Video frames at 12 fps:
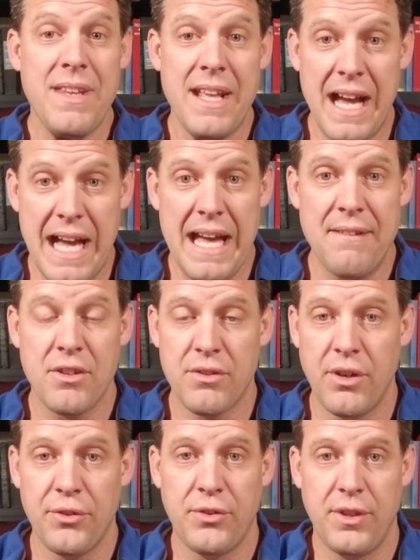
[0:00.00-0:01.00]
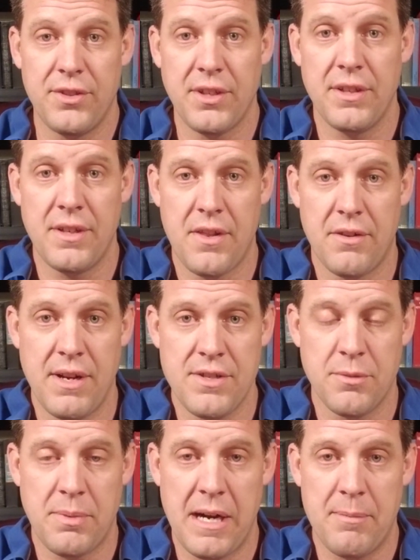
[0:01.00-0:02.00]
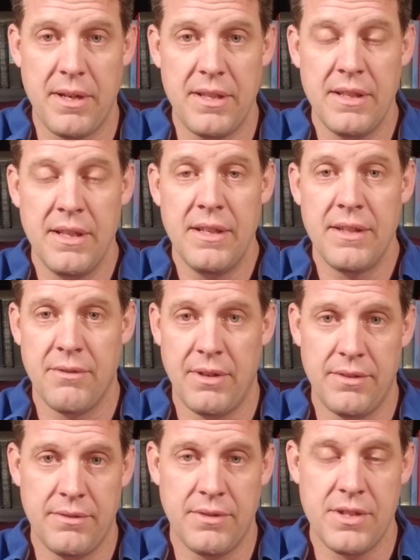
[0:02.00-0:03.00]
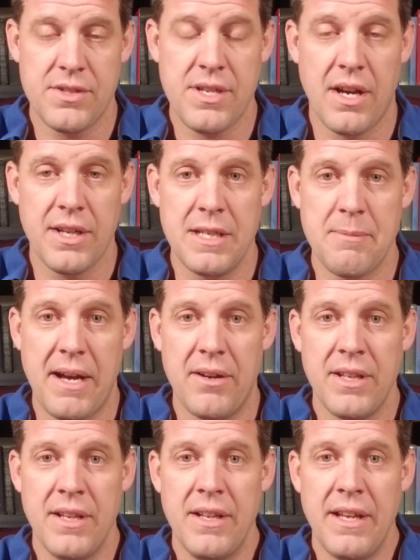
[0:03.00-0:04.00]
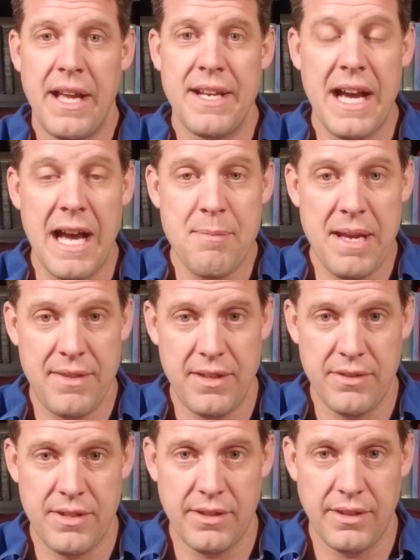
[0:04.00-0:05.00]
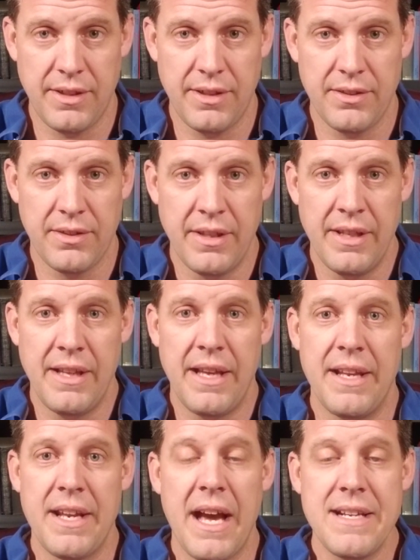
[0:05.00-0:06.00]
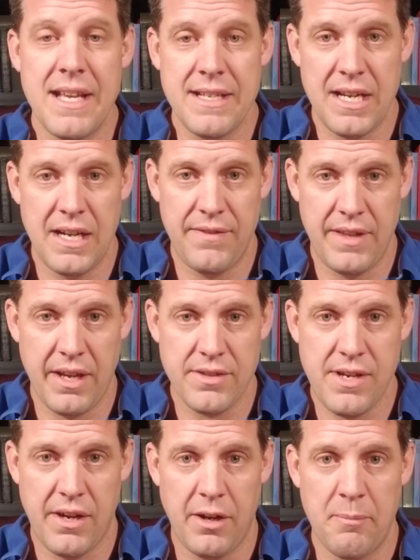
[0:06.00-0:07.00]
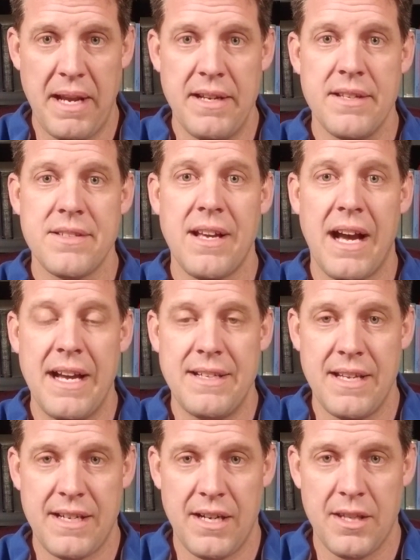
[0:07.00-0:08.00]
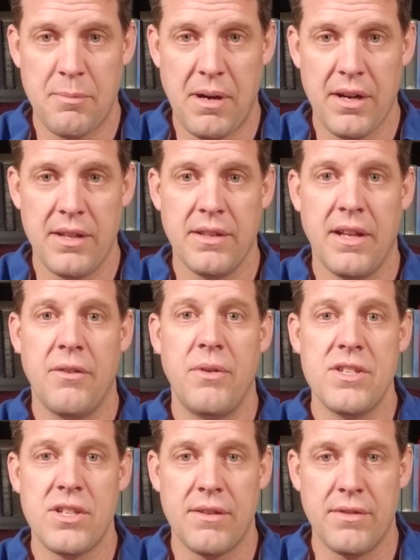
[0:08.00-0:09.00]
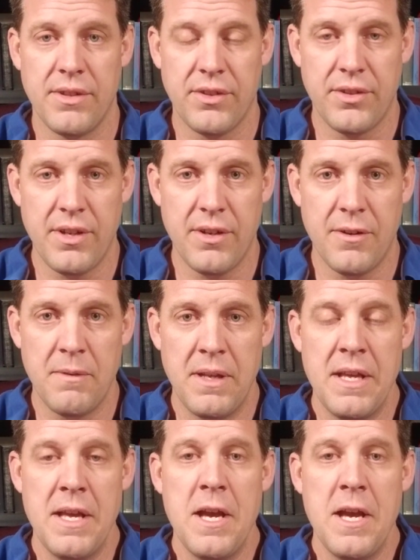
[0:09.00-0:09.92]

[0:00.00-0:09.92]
I have a gross lease on another rental property, the one we're just talking about, and I pay the utilities, and I take care of the exterior maintenance. I take care of the parking lot. We shovel the snow.